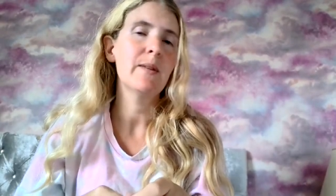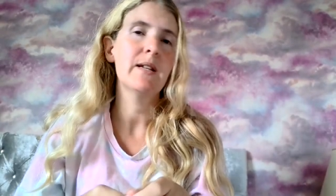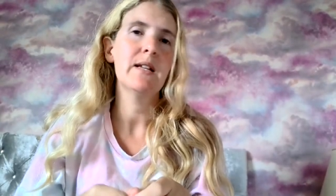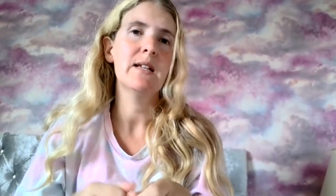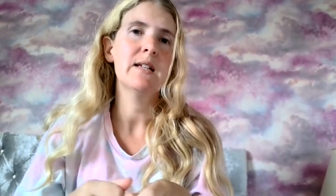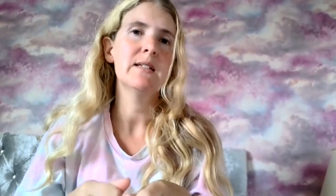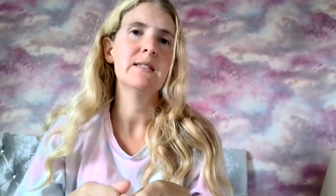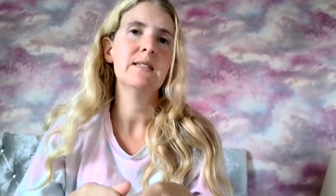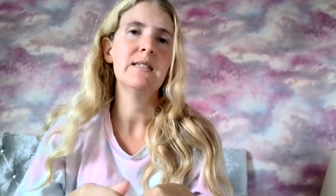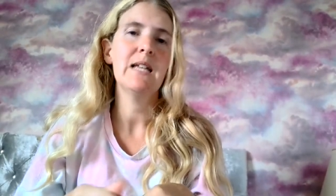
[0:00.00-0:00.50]
I mean,
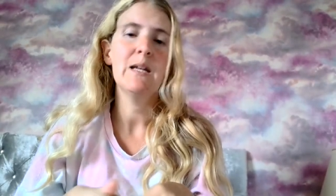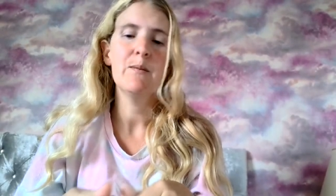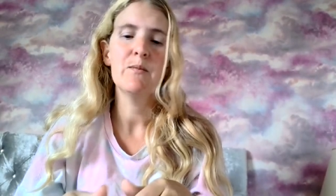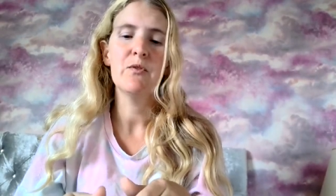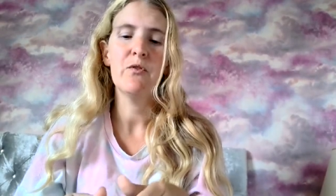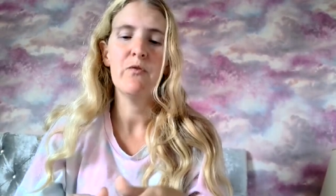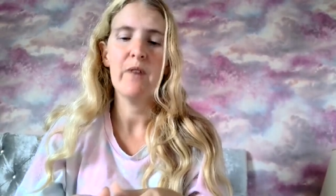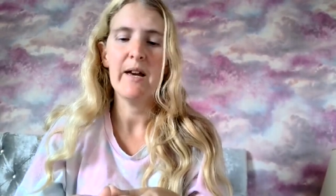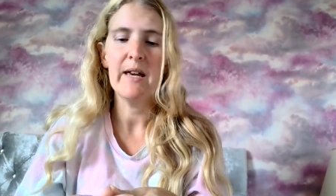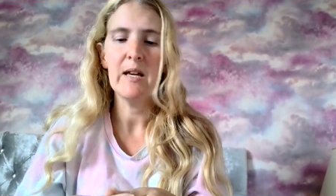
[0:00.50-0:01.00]
it, it,
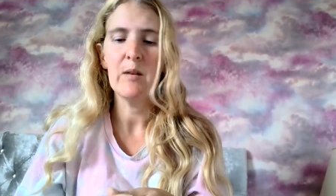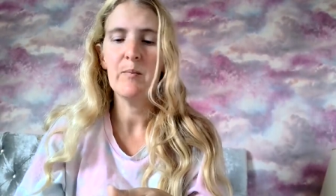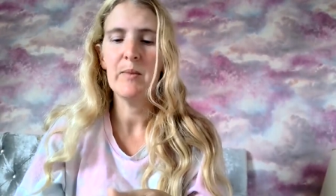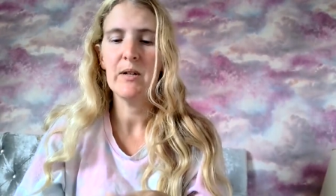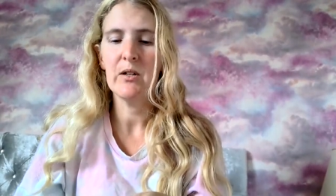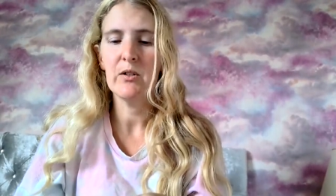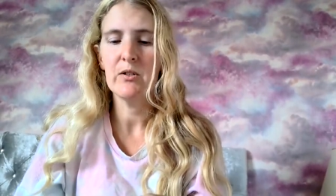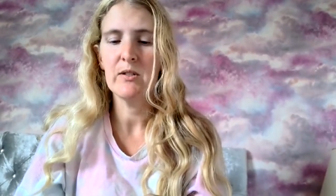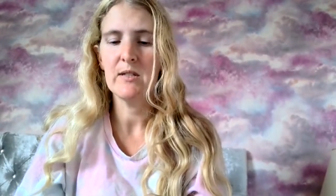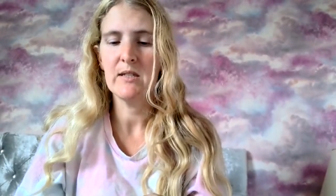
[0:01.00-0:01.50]
seemed fake
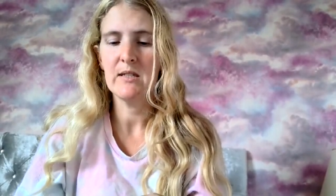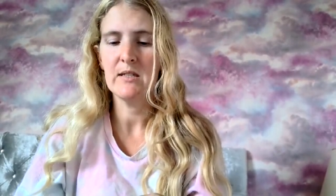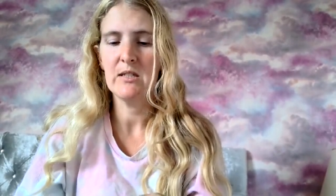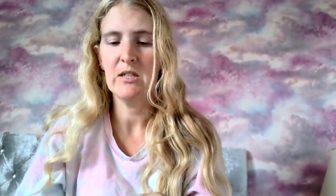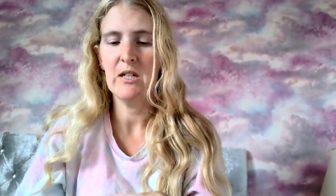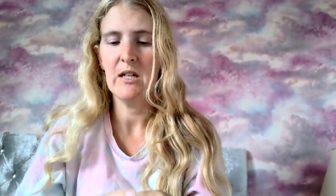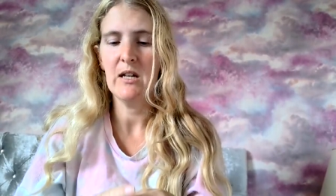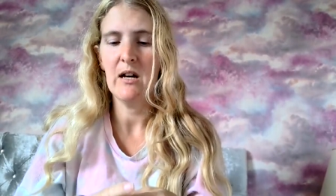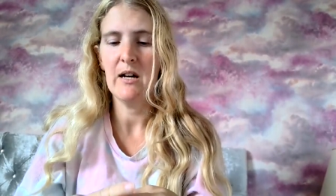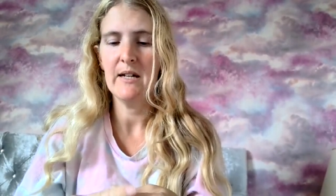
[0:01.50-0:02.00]

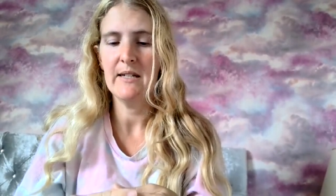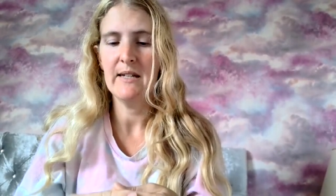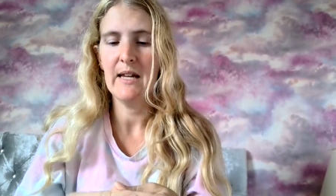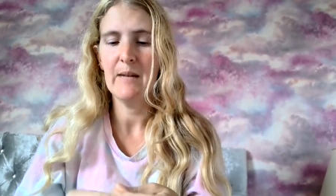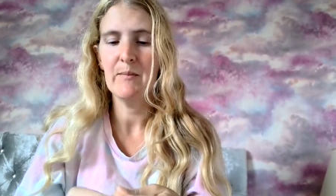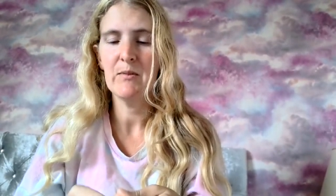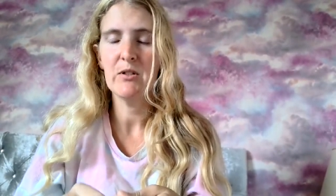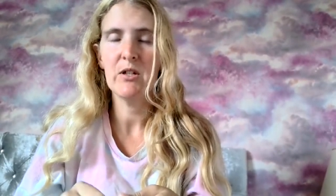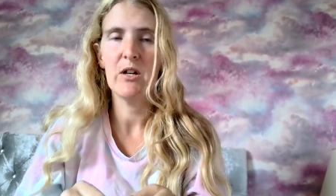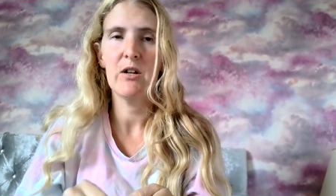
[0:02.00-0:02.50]
because she I
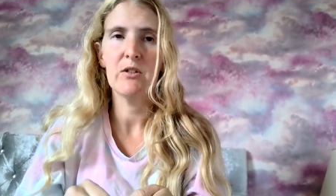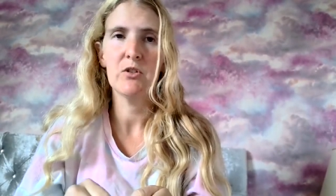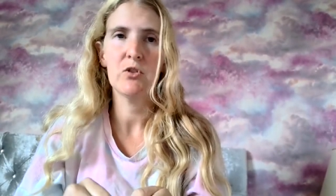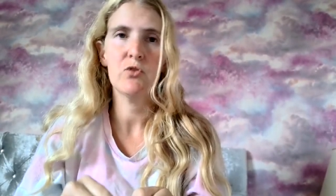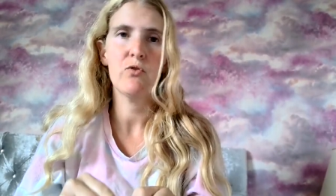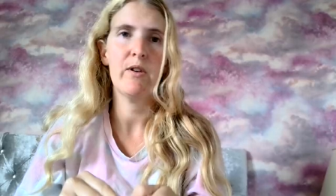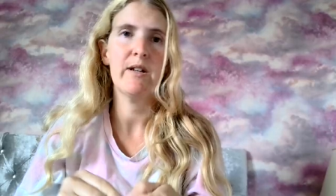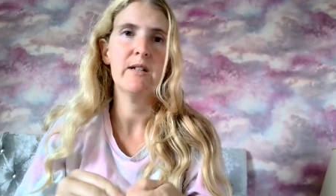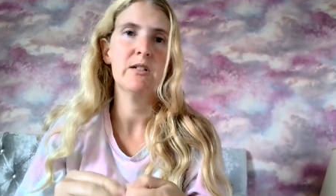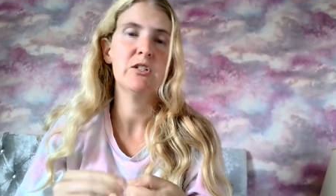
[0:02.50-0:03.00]
named her
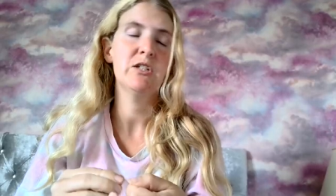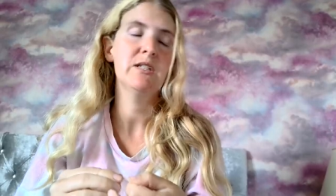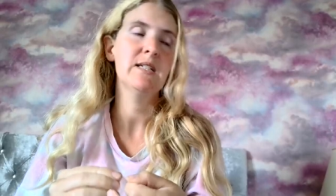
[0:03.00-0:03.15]
straight.